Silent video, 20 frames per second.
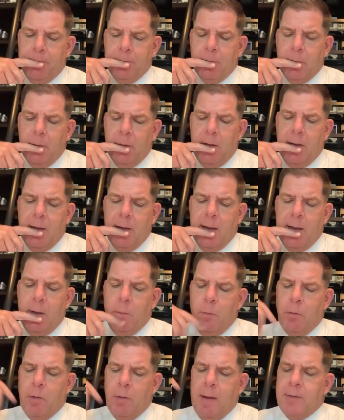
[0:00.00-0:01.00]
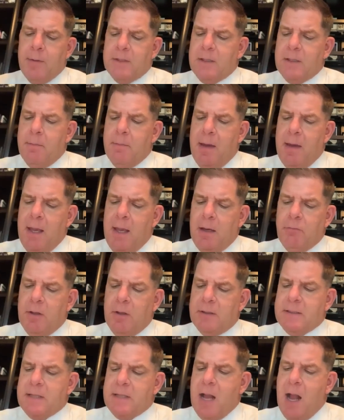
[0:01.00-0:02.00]
And we're able to make real
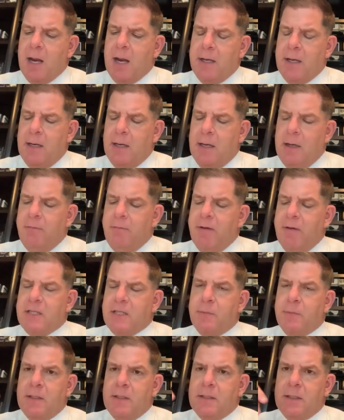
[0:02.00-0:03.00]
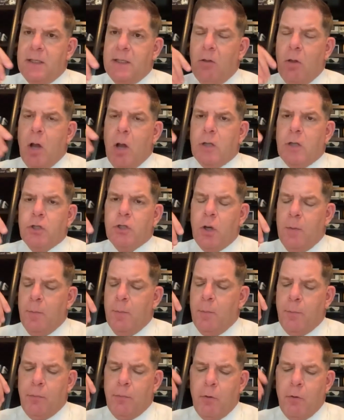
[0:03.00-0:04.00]
targeted investments in long-term
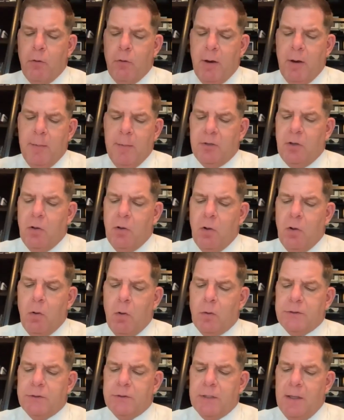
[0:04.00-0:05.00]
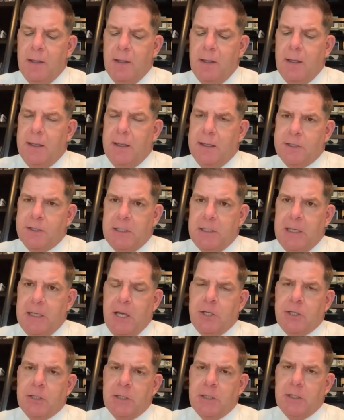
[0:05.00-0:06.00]
programs and goals in
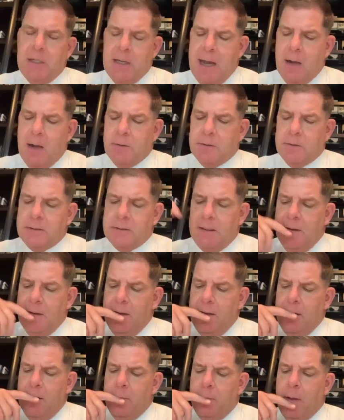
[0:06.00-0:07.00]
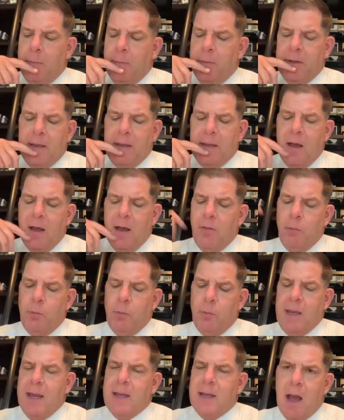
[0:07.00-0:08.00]
education, in housing, public health. We
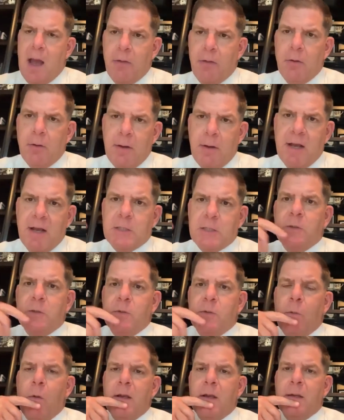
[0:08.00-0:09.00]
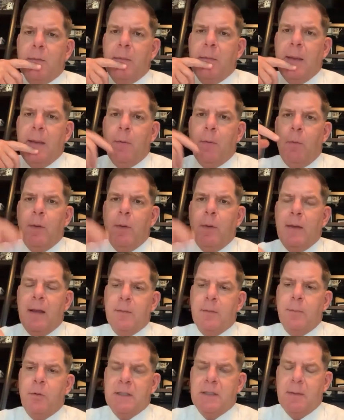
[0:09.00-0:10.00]
had other investments we wanted to make, but we had to
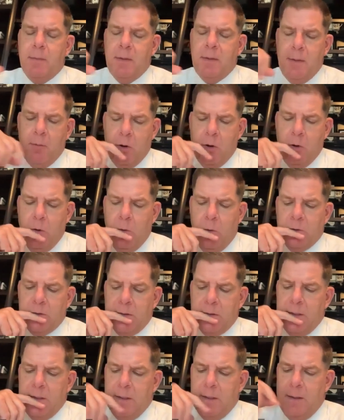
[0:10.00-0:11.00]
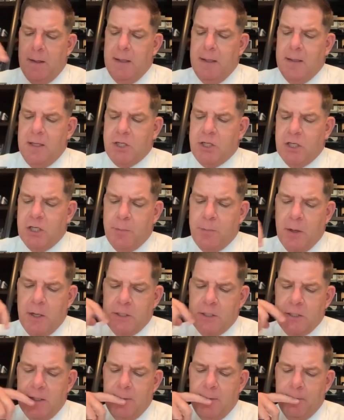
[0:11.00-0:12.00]
put some of them on hold. In this year's
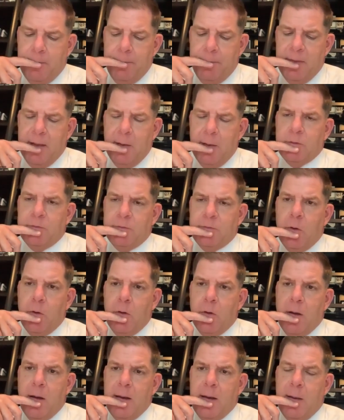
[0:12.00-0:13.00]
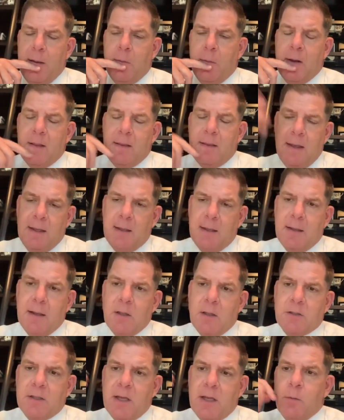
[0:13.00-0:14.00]
budget that was voted on, and I want to thank
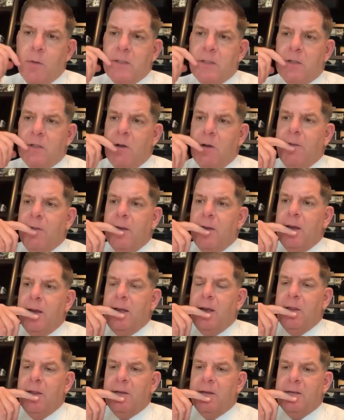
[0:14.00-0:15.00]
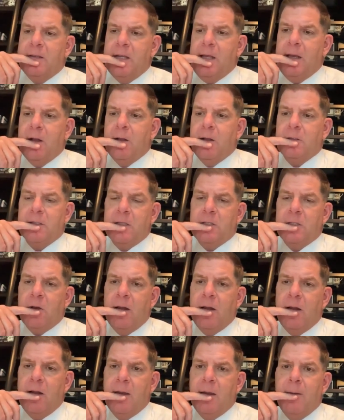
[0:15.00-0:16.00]
Councilor Edwards and any other city council that's on
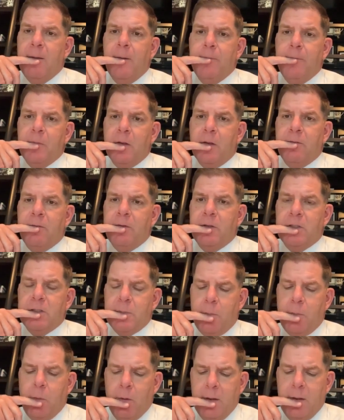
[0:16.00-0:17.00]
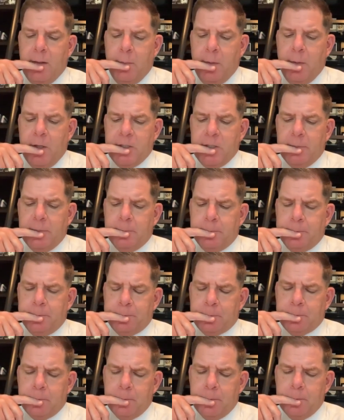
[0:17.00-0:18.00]
here for supporting the budget.
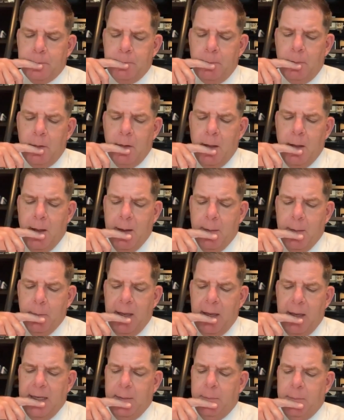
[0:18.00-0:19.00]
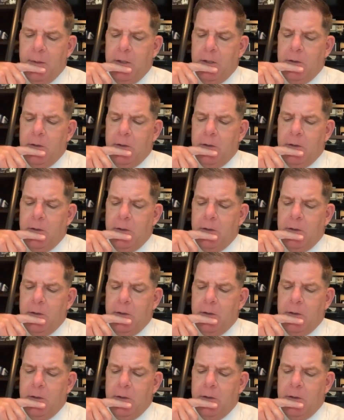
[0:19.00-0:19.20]
$80 million